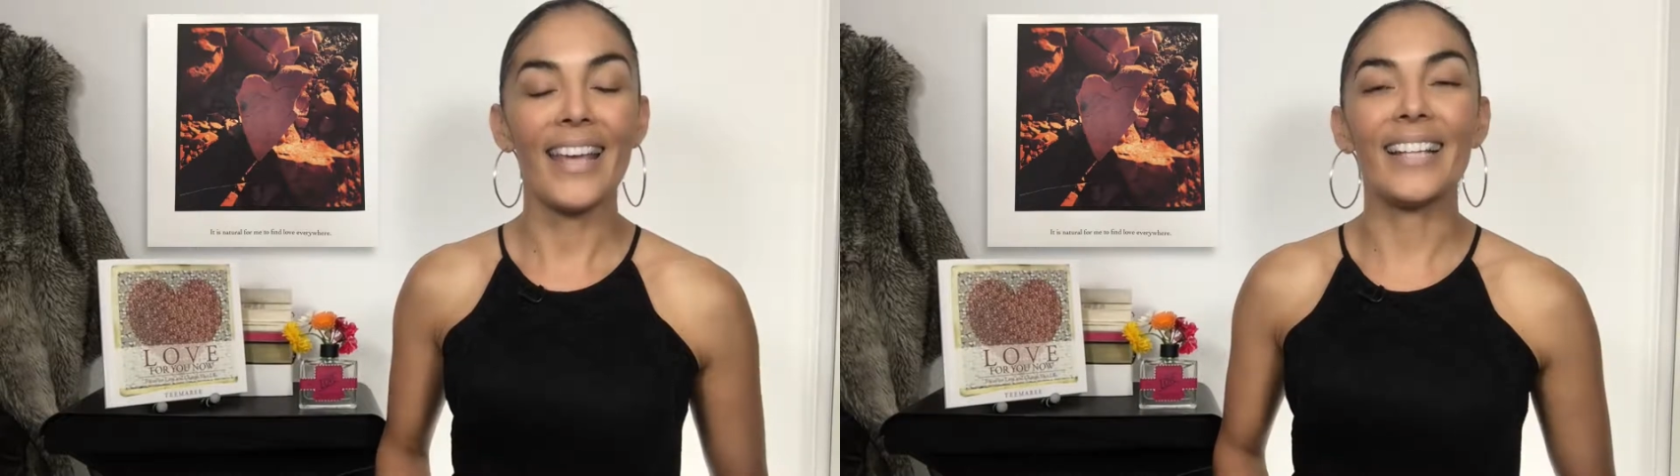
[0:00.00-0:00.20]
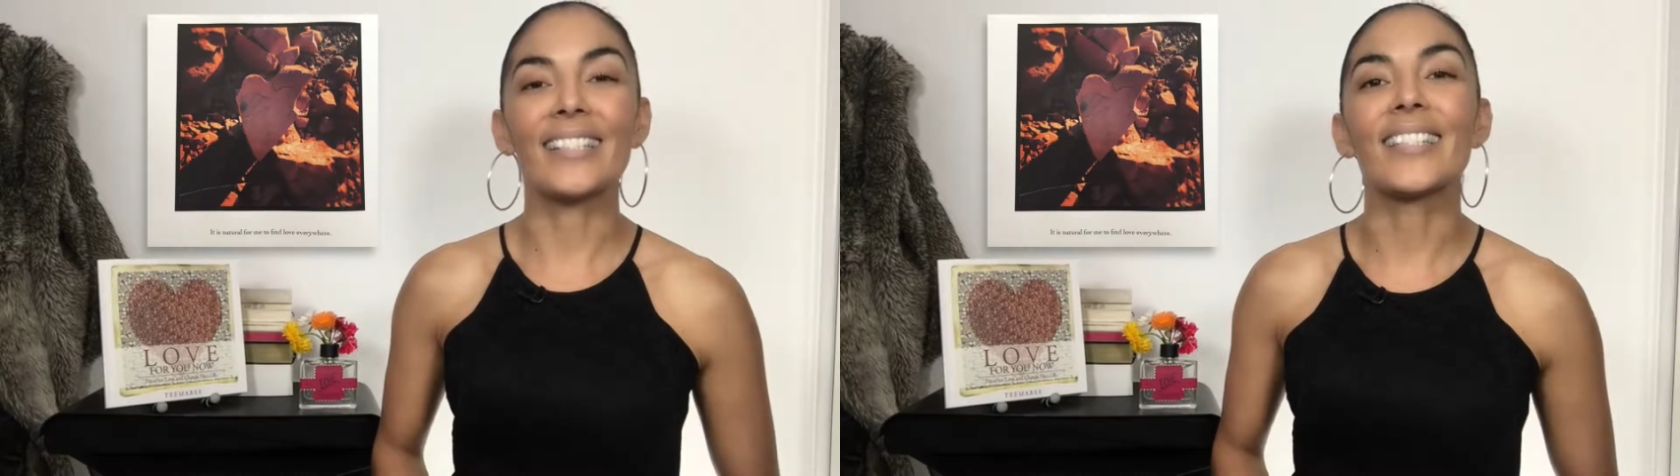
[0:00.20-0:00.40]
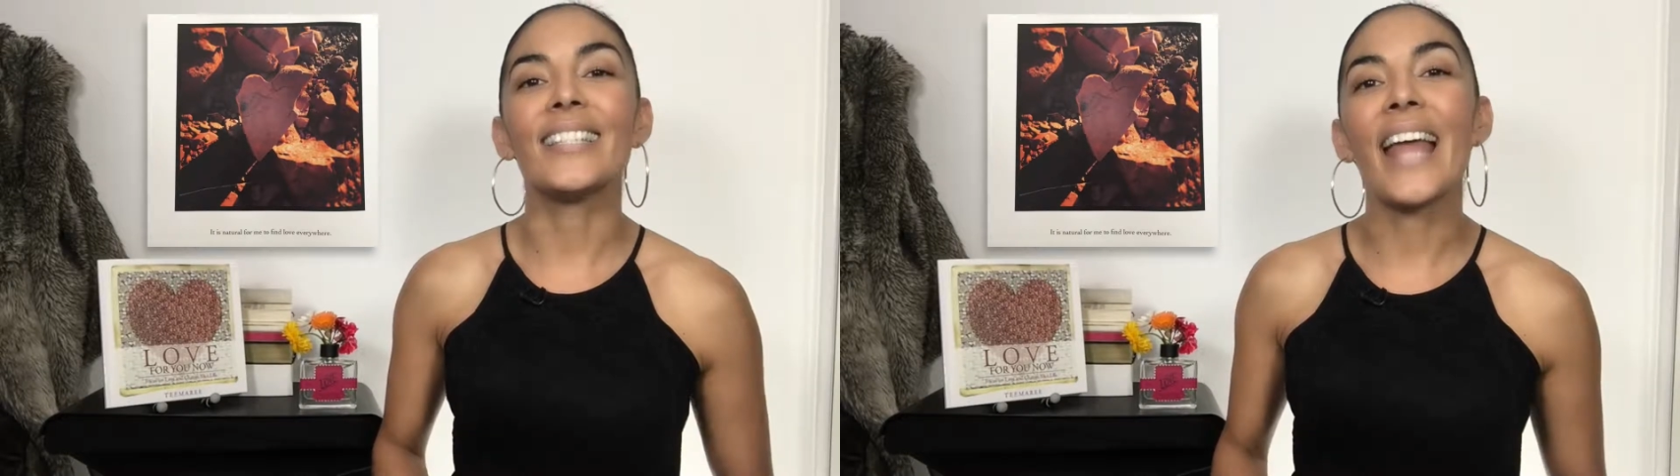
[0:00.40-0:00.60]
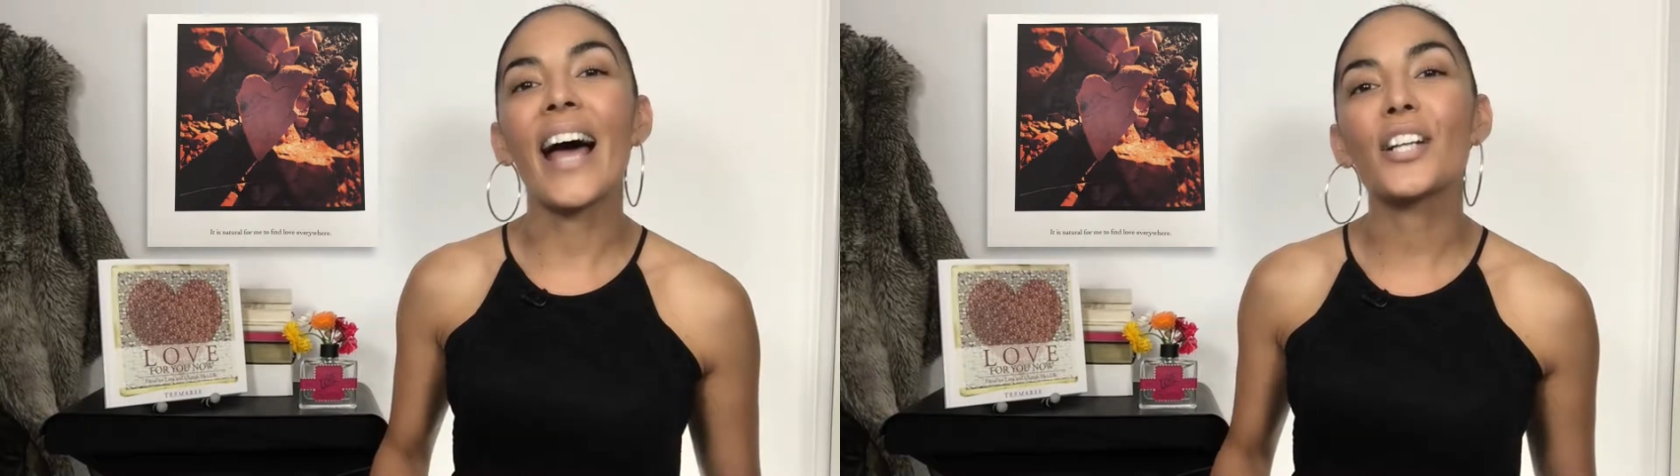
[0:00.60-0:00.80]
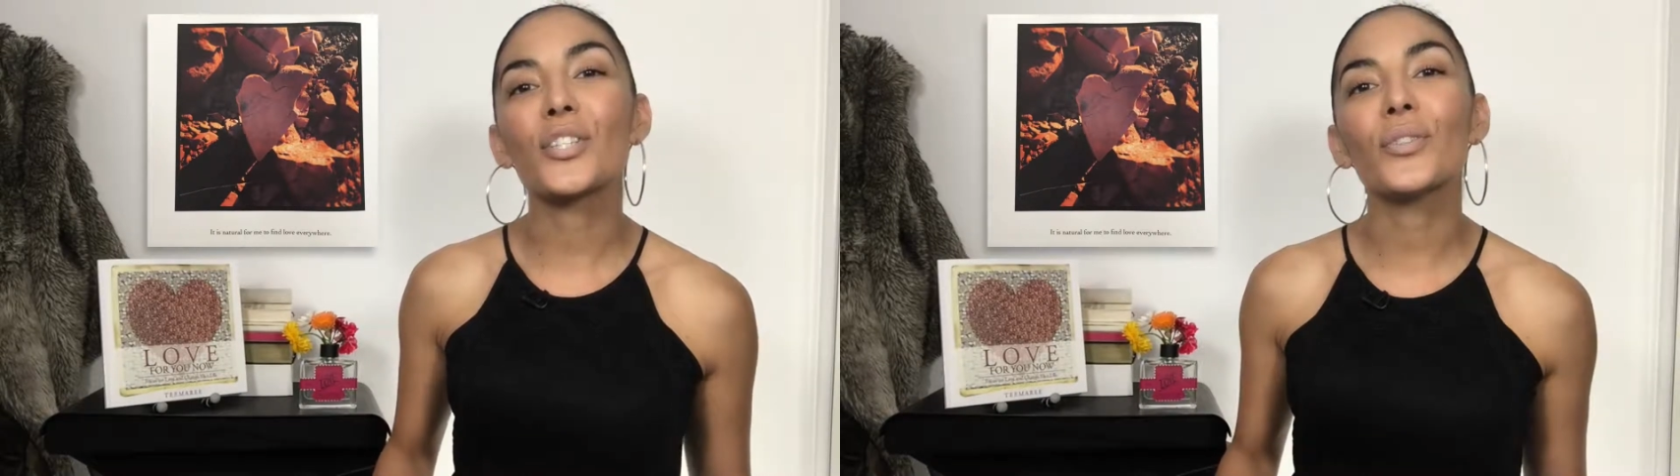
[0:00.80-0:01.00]
It's
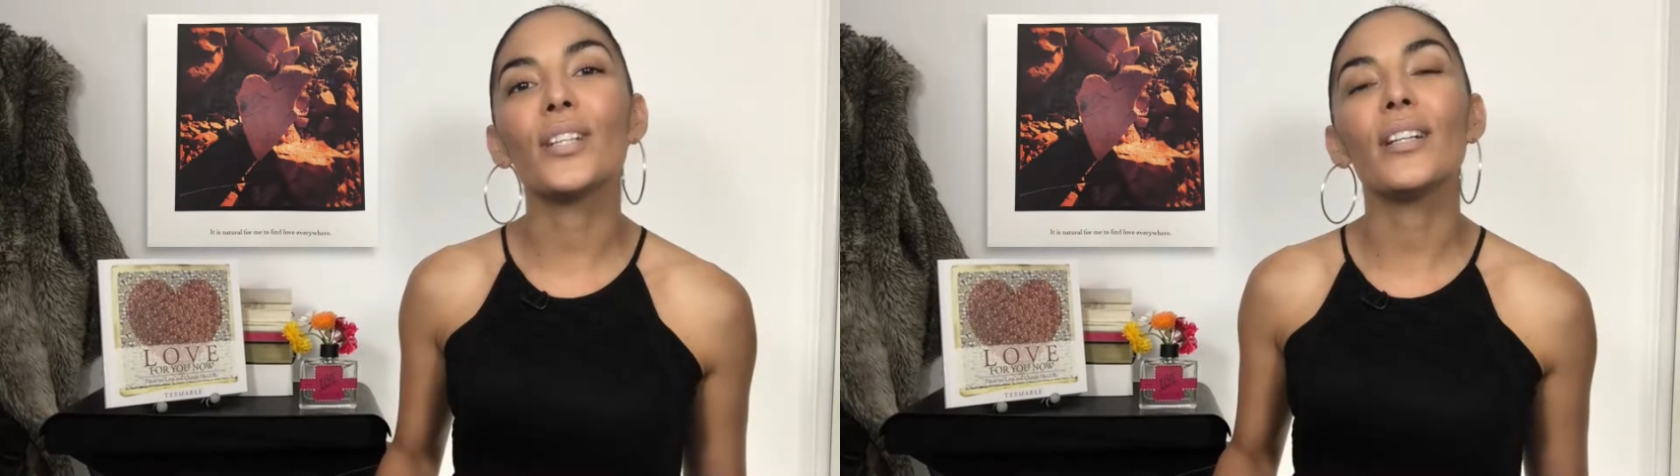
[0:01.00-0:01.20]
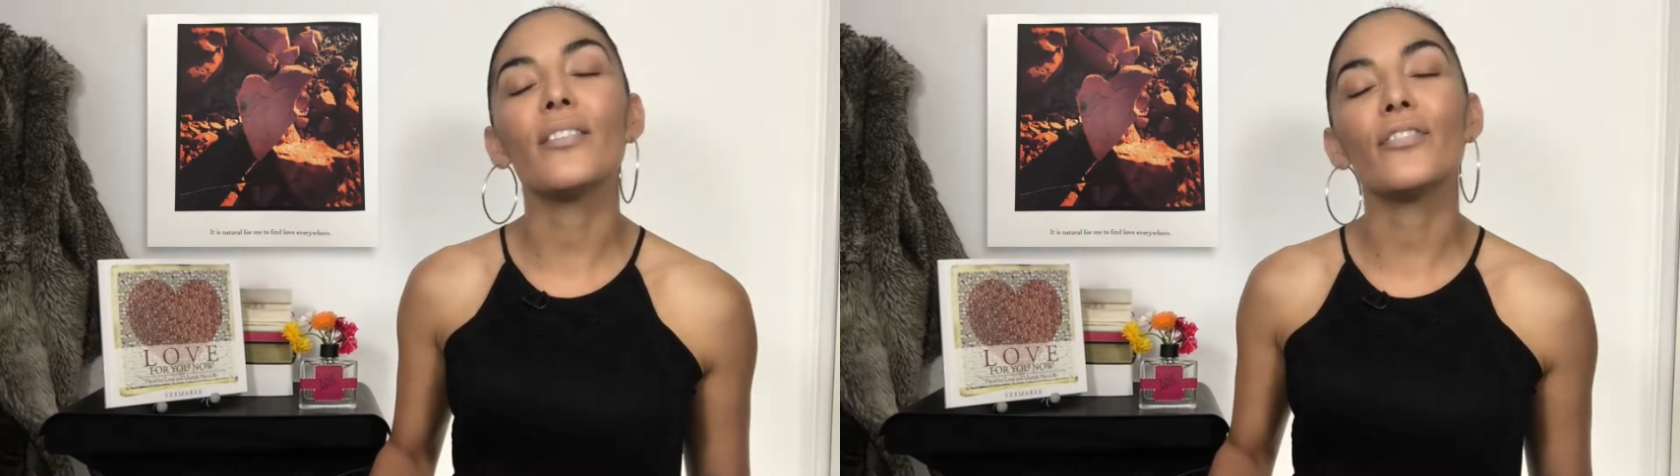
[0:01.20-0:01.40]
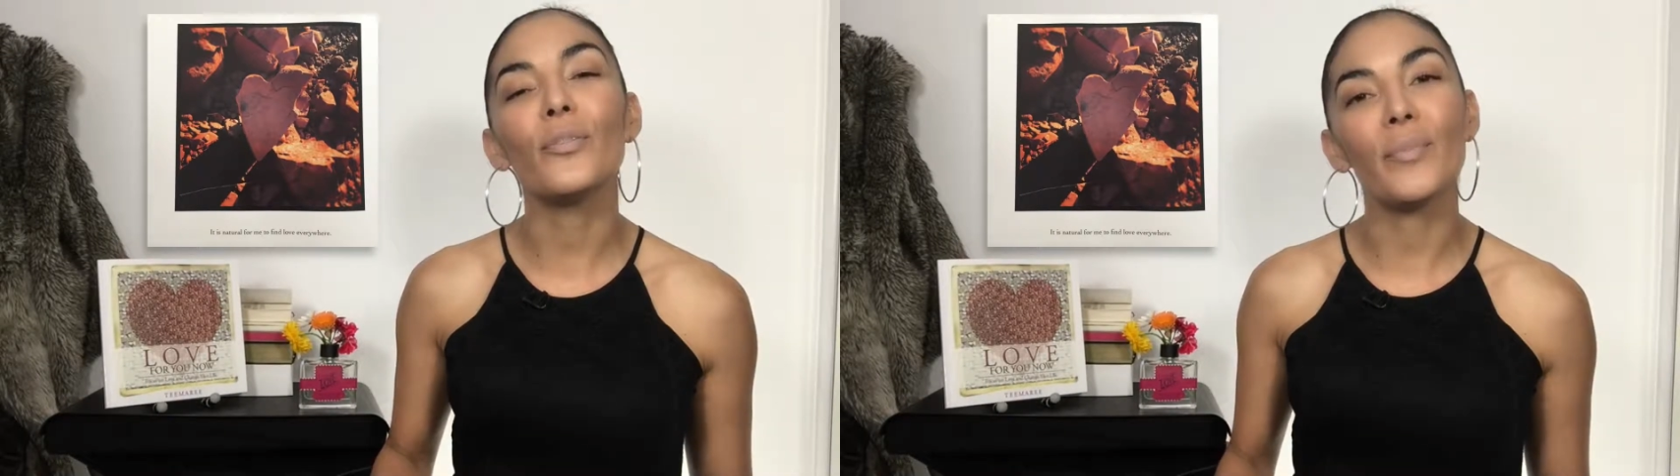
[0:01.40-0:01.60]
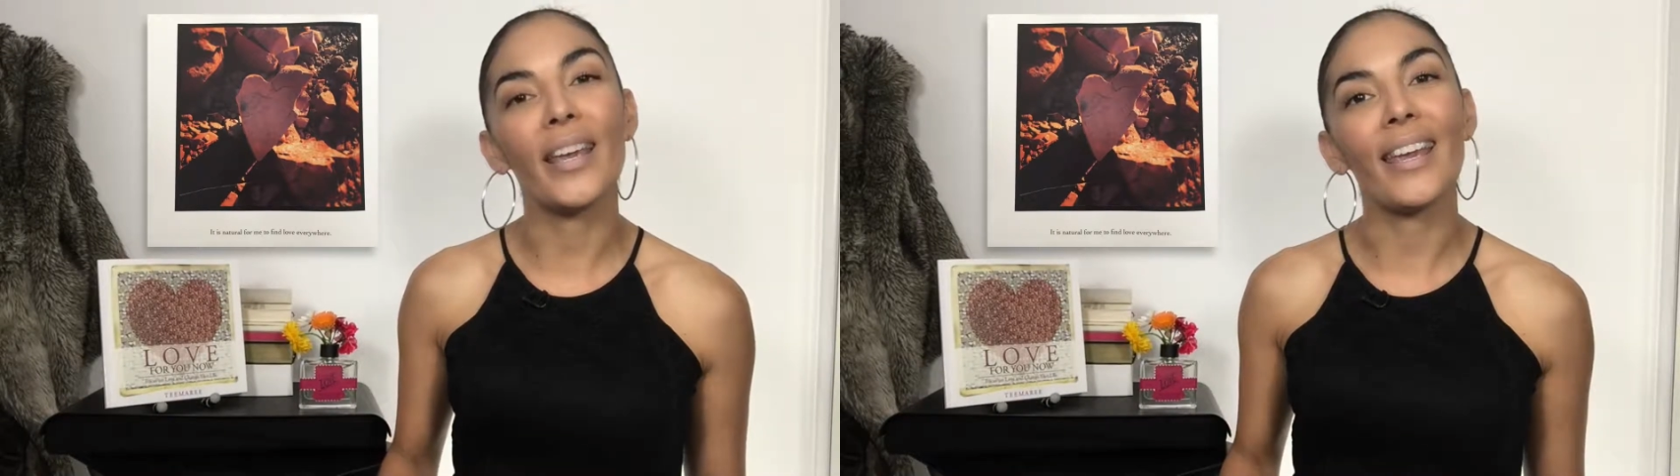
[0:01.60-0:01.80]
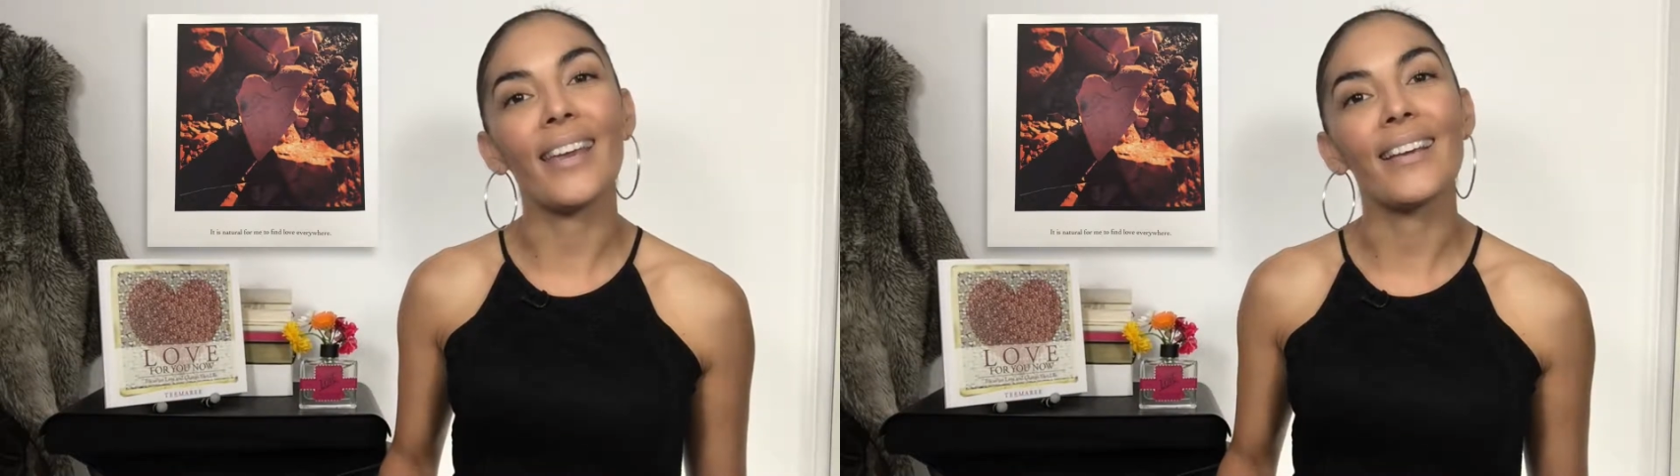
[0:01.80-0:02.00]
natural for
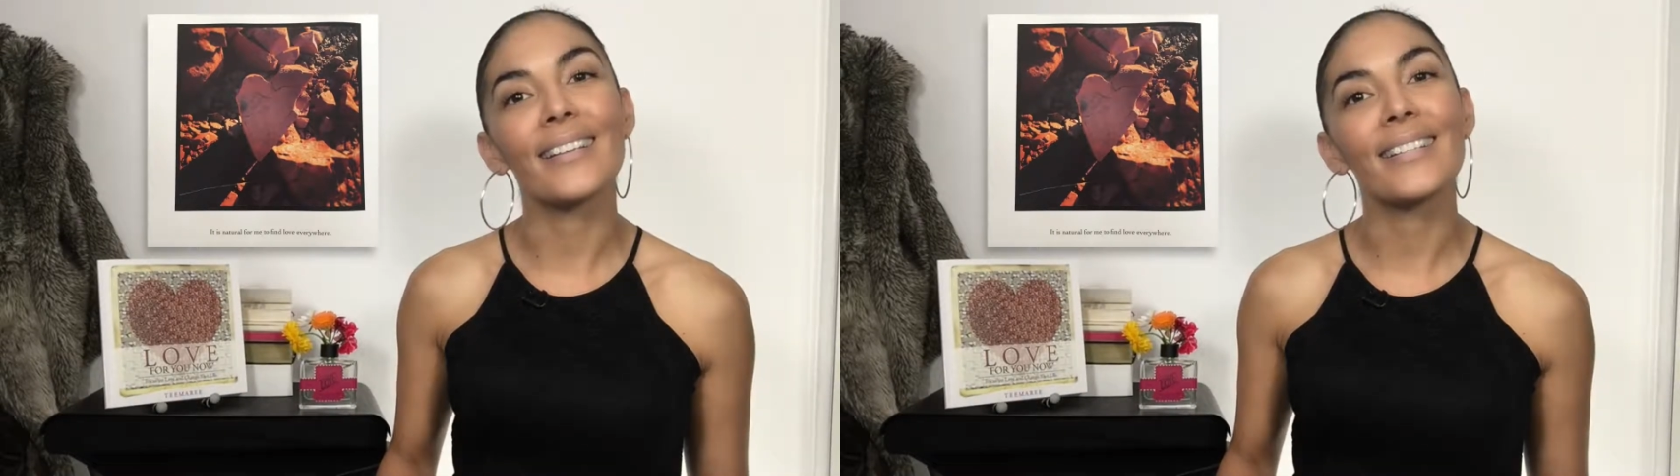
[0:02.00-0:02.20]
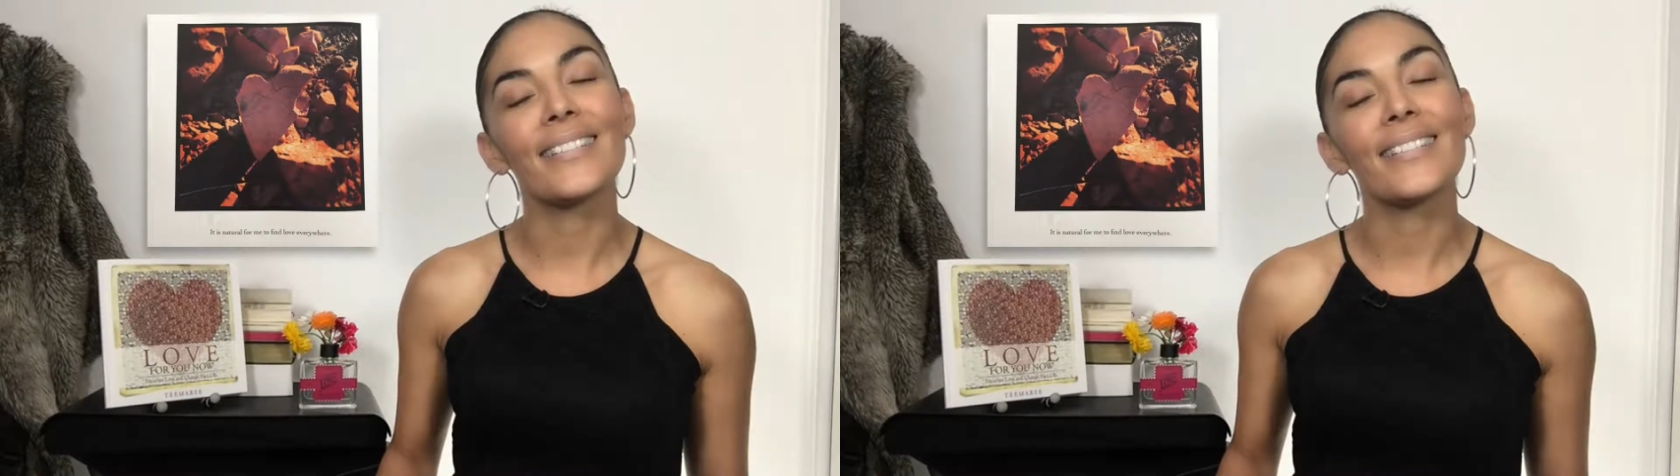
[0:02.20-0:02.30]
me